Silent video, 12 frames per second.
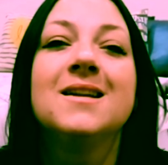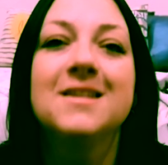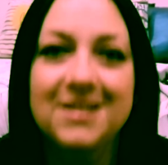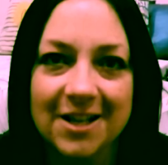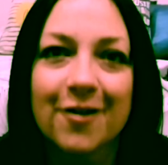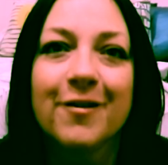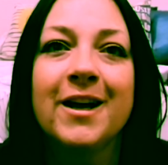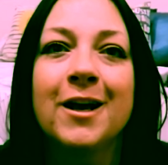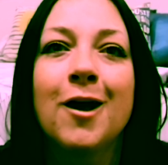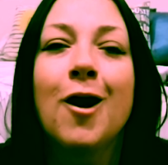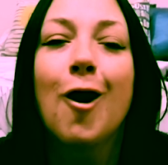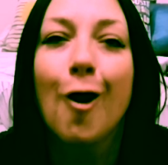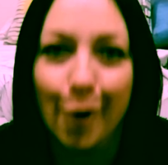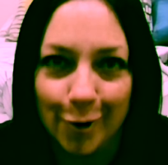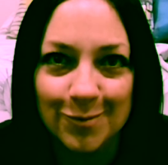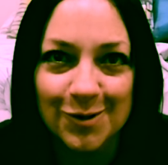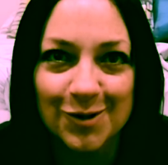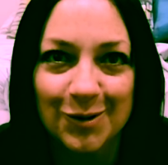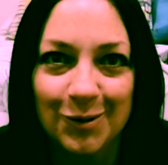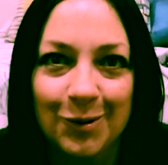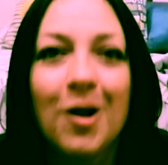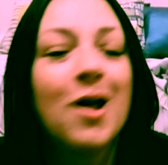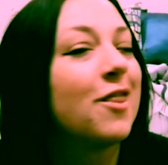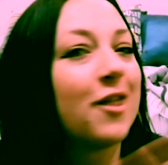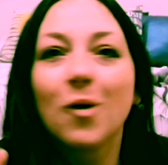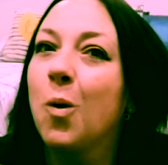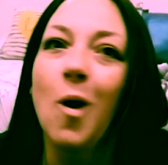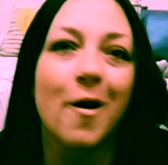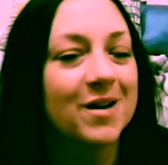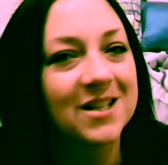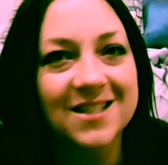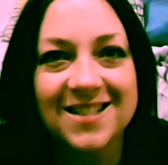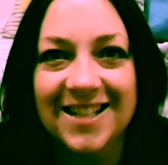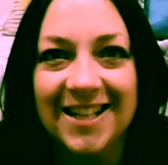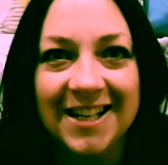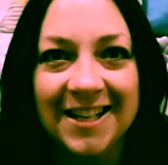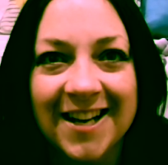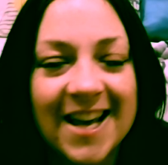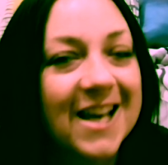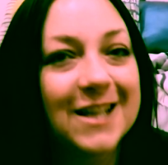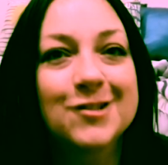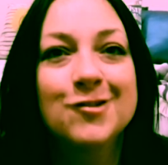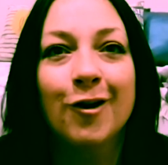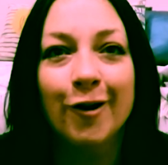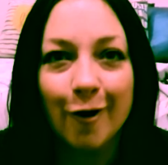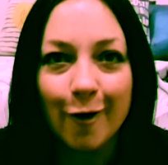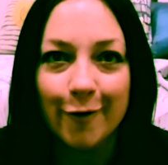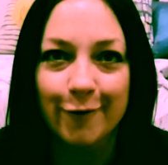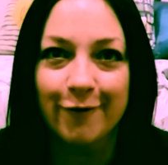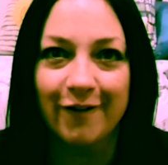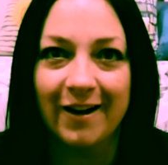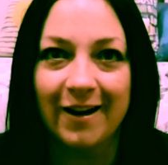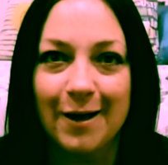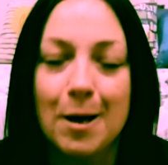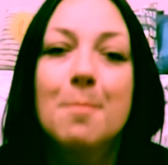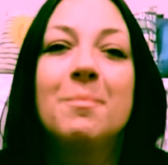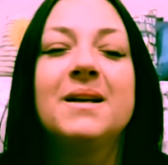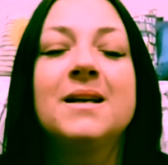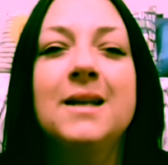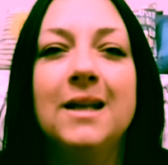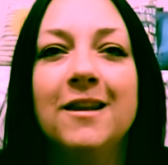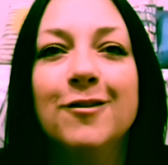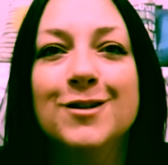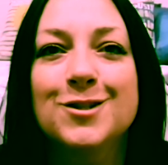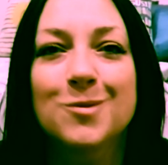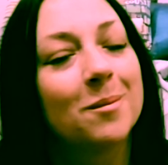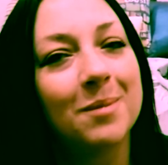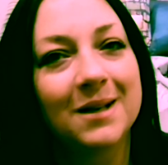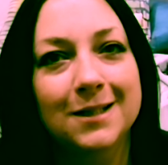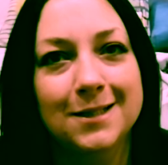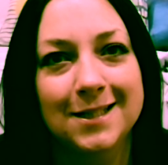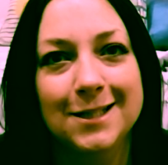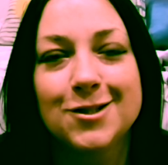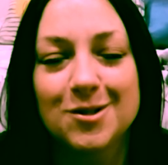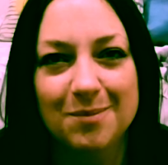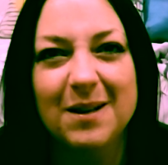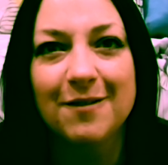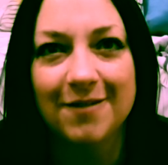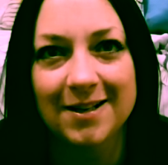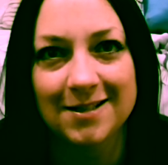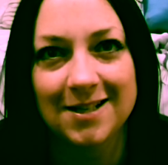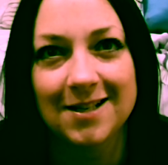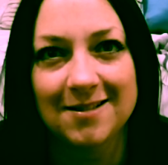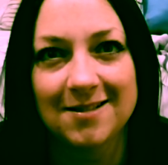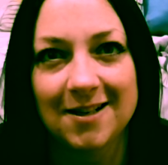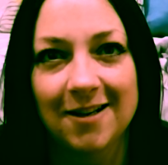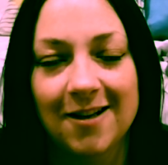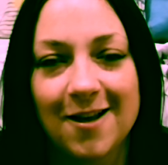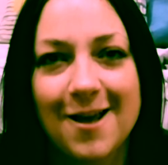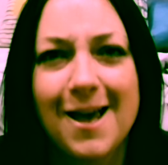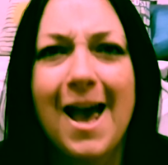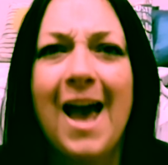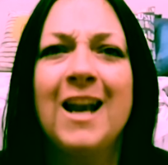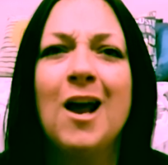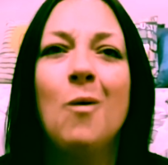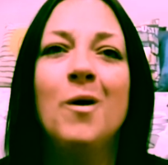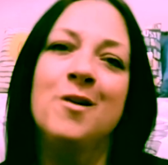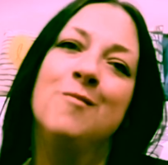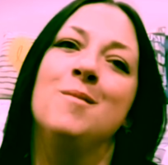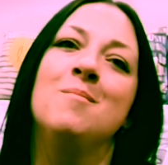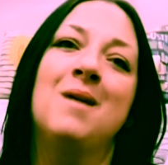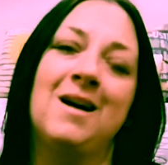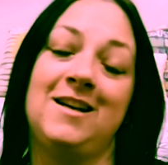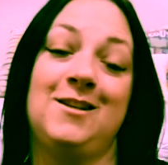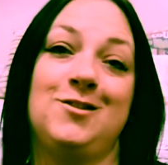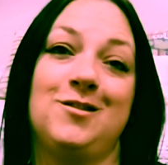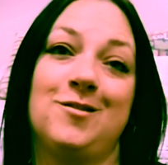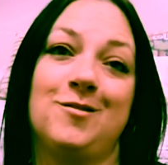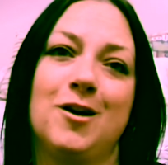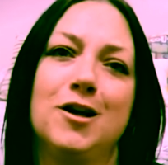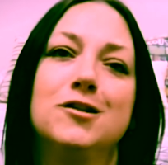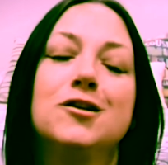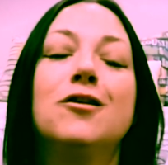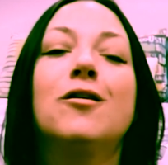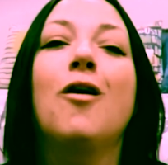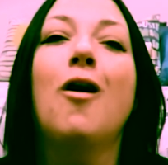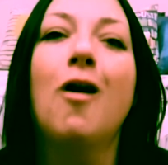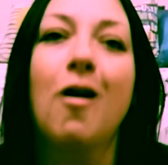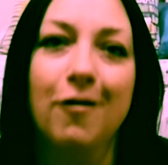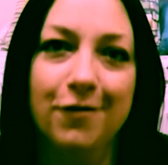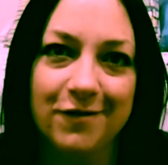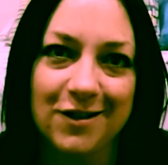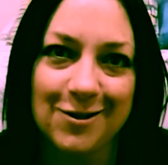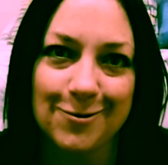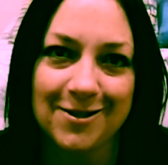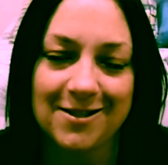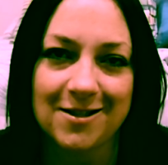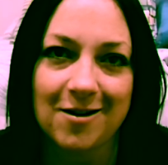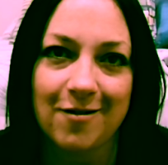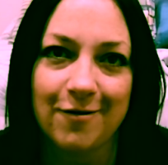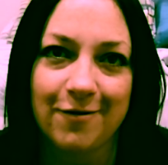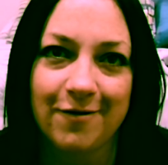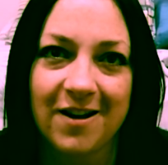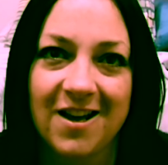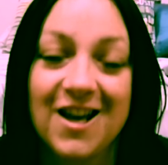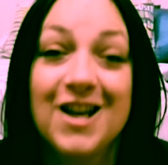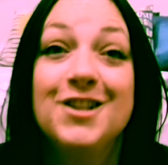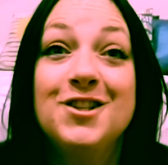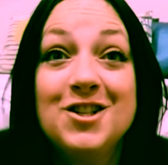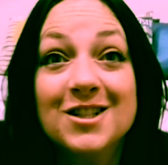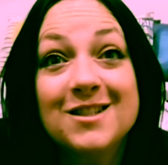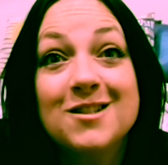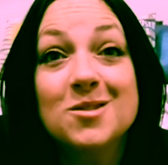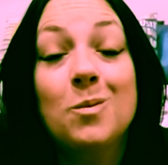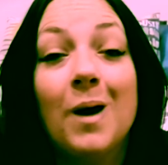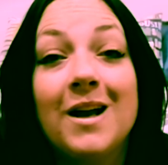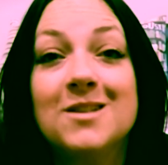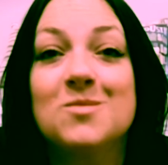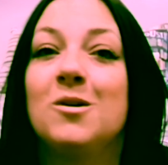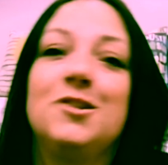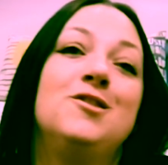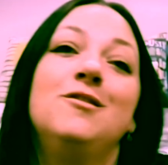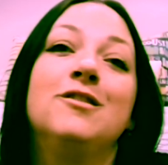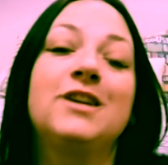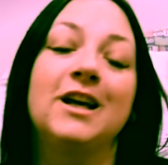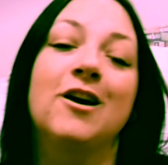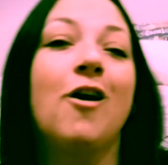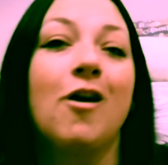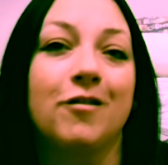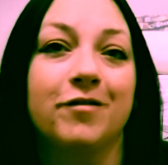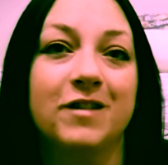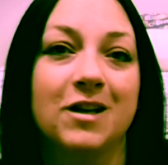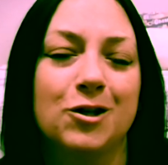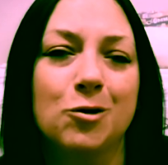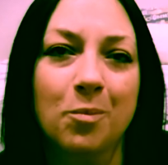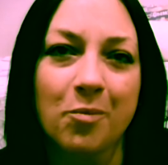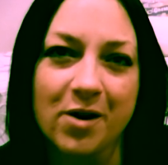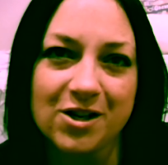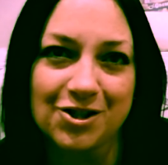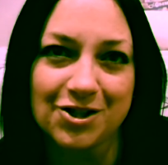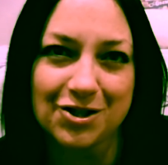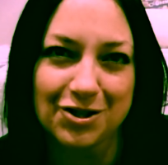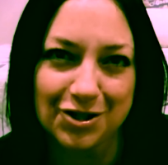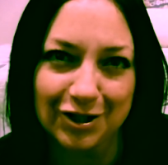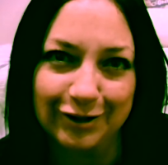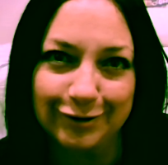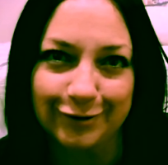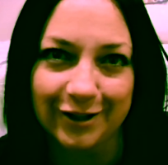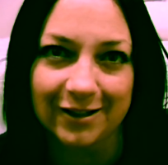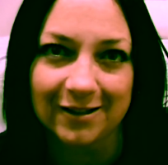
during homeschool. The quarantine is not over, but neither is your ability to be fantastic. And I want to remind you to look after yourself just as well as what you're looking after your precious children.